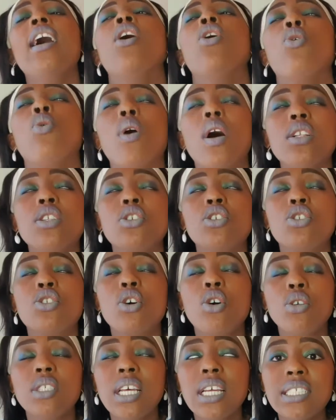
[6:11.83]
once
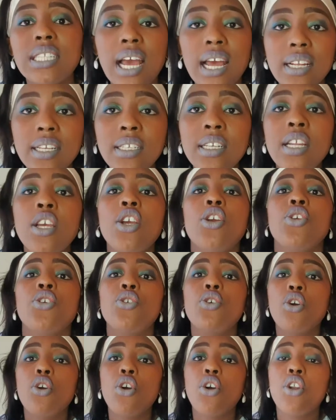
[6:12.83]
those are done,
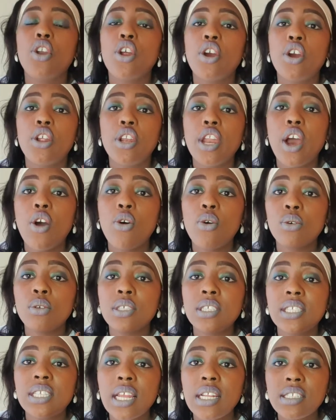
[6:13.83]
you're gonna now
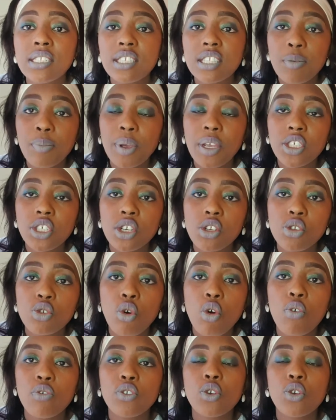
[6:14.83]
send the patient off.